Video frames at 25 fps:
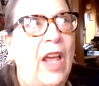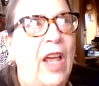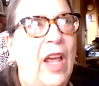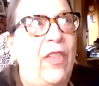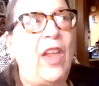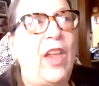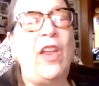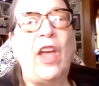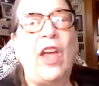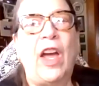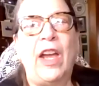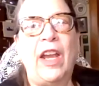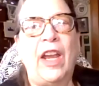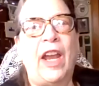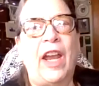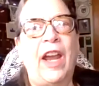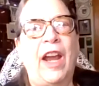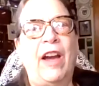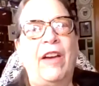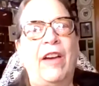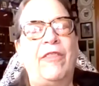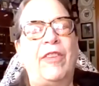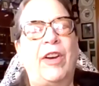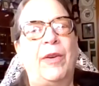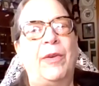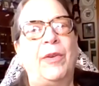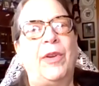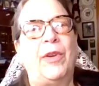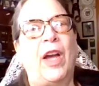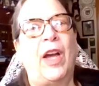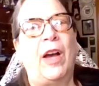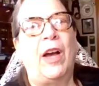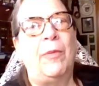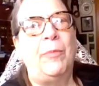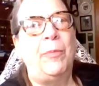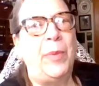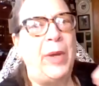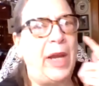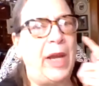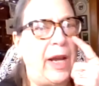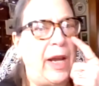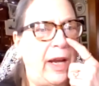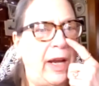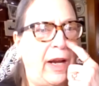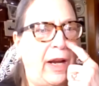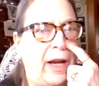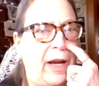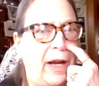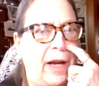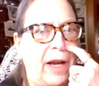and then I have a, a
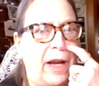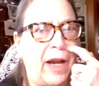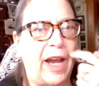big,